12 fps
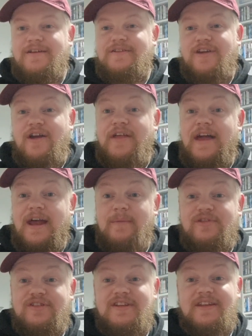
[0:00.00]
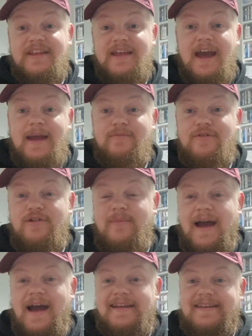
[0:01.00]
So then I'm just in the game
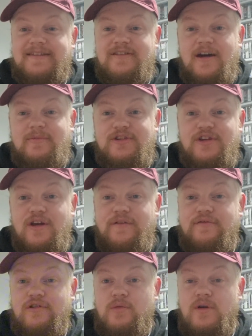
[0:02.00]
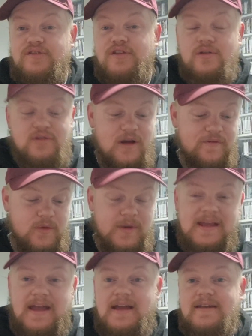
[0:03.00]
room and it's time to go through what sold over the
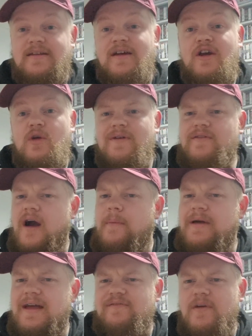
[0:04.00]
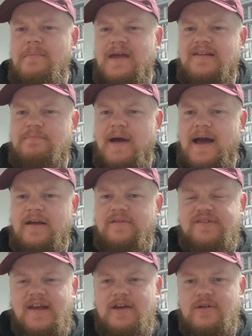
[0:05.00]
weekend. We've got a bit of a mixed bag
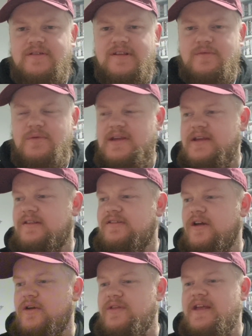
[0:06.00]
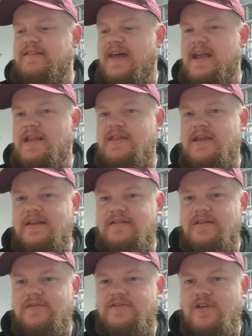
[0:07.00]
of sales this week. So there's 8
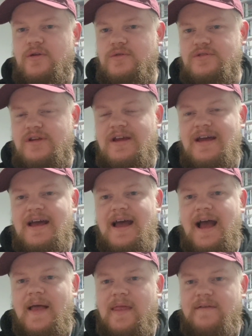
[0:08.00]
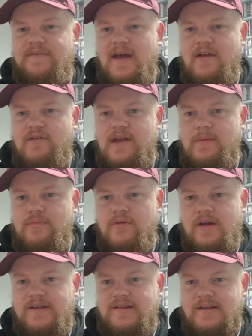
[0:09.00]
things that have sold and they vary in
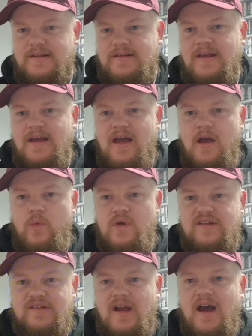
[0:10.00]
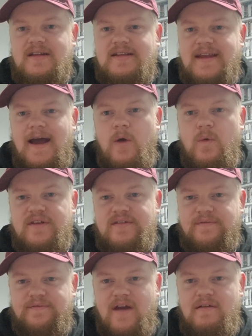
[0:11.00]
prices. We started out with
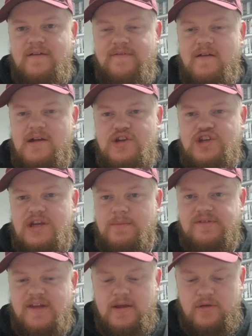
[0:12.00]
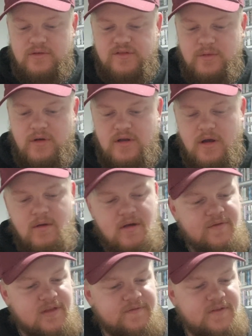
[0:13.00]
some very, very cheap sales, so I'll go
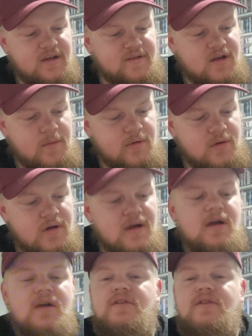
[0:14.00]
over the first couple.